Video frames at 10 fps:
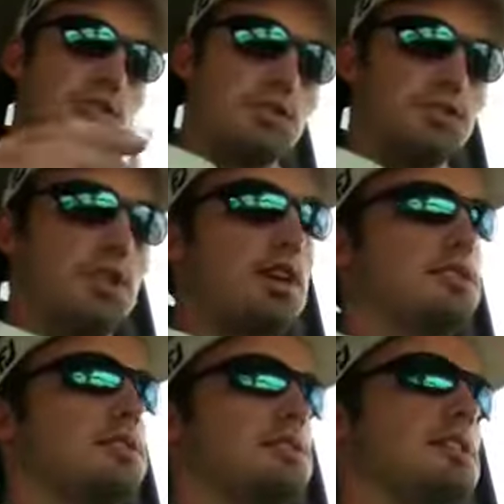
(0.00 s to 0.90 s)
or
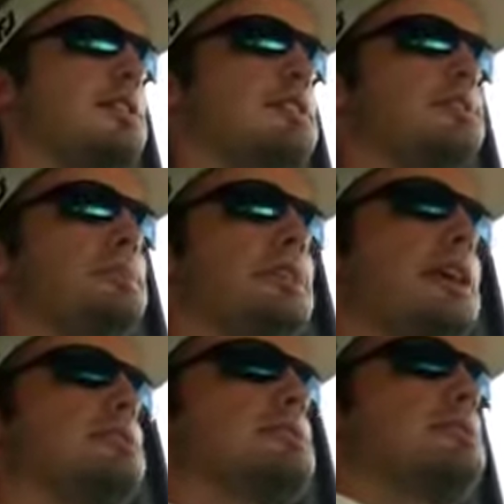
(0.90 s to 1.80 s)
truck, because I don't have a big
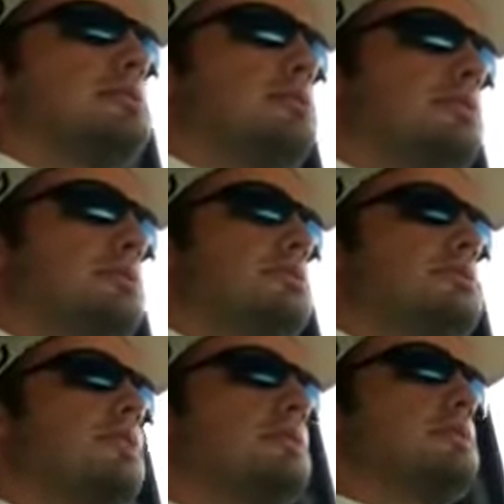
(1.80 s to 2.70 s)
ass diesel. I
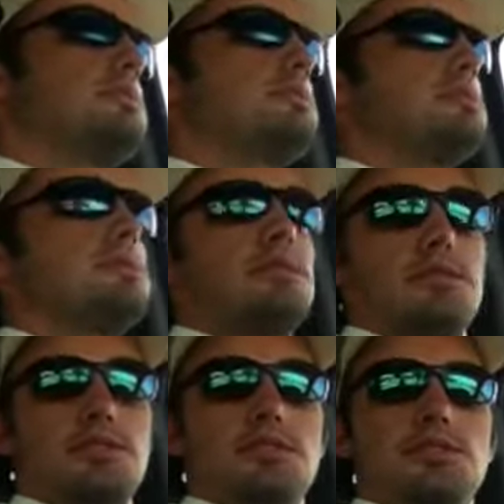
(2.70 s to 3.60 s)
just drive
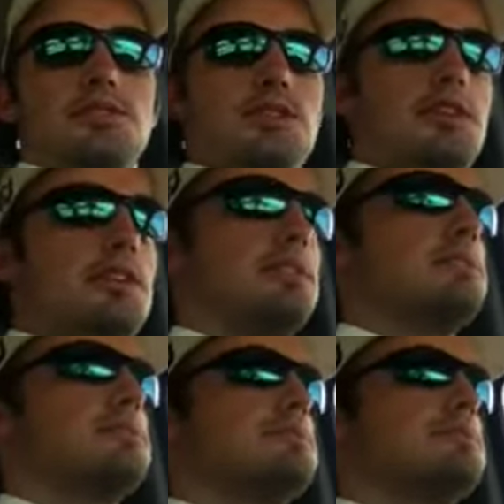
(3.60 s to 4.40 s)
the Sierra,